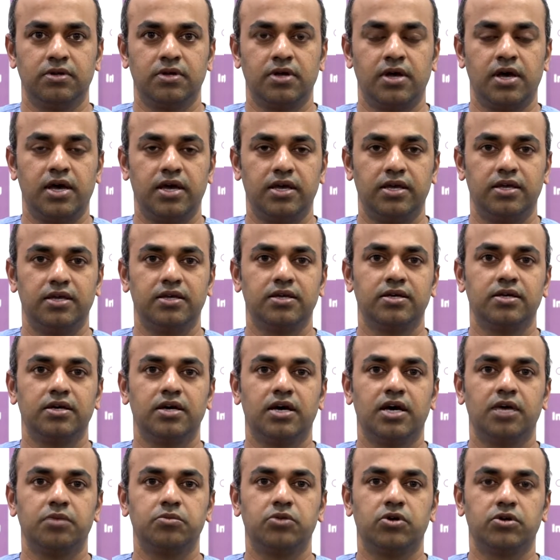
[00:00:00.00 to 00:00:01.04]
Hi,
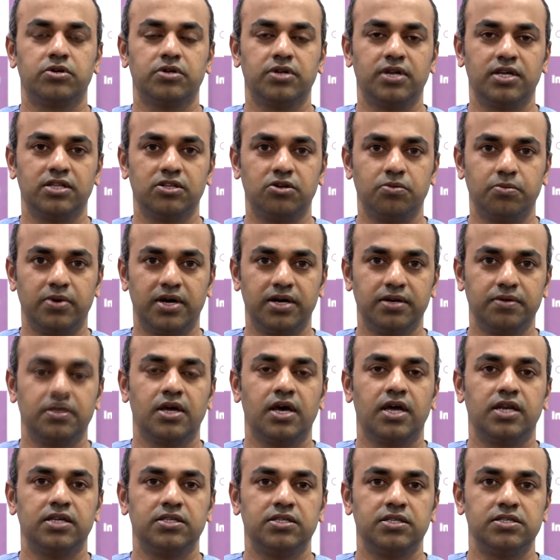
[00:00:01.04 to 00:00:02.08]
I am Dr. Nanda Kumar,
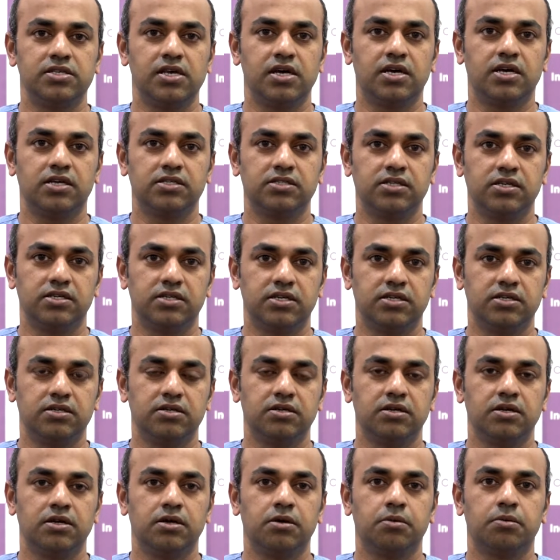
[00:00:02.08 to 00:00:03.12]
anesthesia consultant,
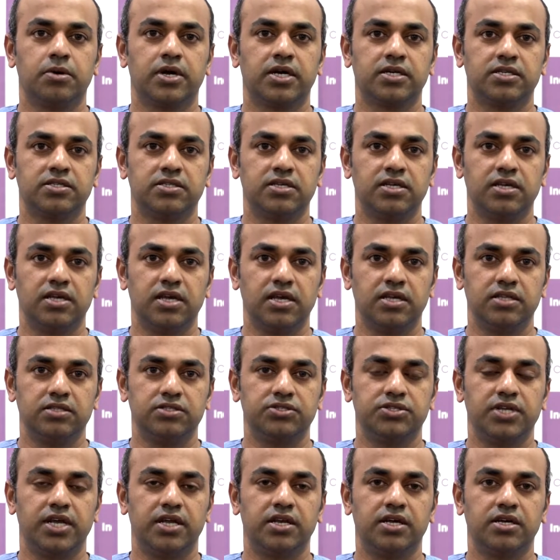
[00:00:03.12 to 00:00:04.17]
practicing in
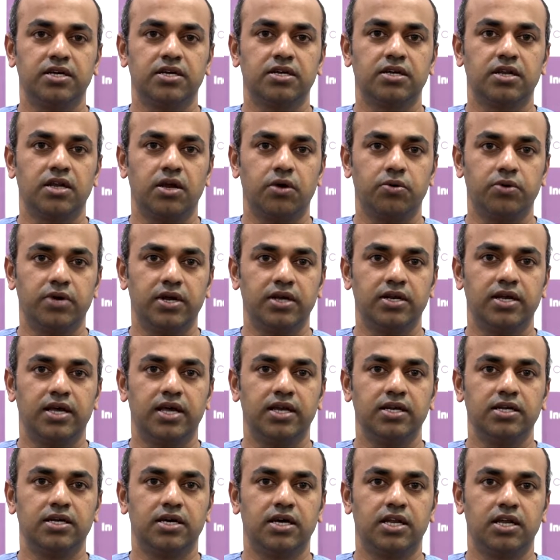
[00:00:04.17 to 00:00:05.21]
Jainagar Cloud 9
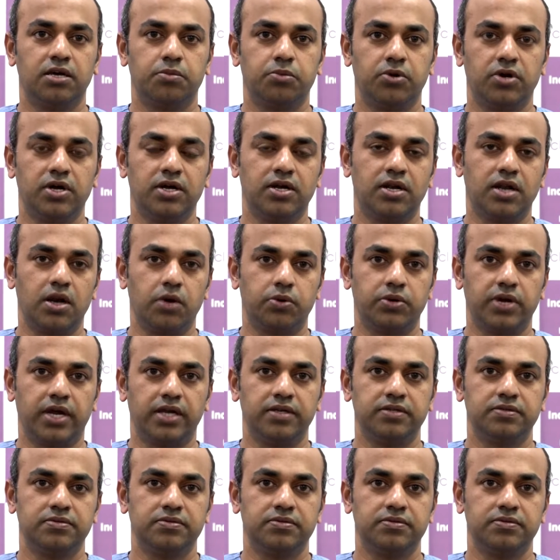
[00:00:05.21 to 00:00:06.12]
and Kanakpura Cloud 9.